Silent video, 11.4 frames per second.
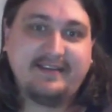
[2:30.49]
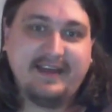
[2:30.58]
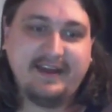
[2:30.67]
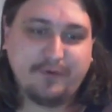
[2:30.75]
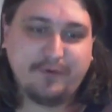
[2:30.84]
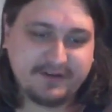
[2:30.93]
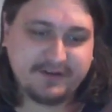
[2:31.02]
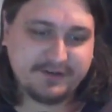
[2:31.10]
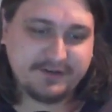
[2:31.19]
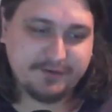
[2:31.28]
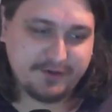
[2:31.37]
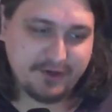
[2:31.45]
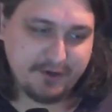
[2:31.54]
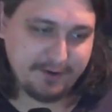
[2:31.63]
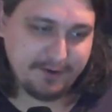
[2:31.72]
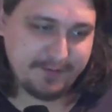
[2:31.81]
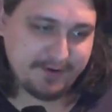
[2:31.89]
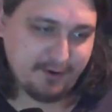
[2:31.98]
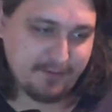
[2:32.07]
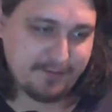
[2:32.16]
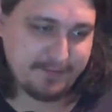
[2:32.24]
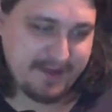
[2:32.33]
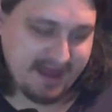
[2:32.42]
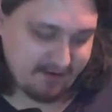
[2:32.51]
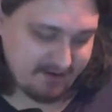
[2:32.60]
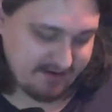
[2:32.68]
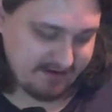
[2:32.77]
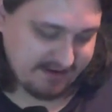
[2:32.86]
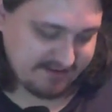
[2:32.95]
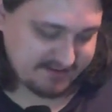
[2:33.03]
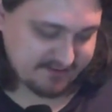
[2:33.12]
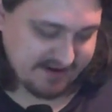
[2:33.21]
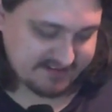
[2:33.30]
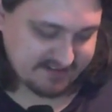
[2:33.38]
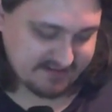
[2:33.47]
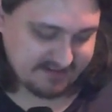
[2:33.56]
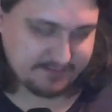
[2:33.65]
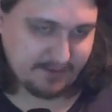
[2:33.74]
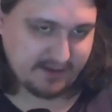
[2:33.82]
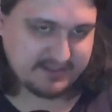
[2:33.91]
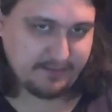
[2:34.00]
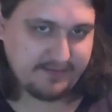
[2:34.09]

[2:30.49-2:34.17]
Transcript: and wanted to curb corporate power as drastically as possible.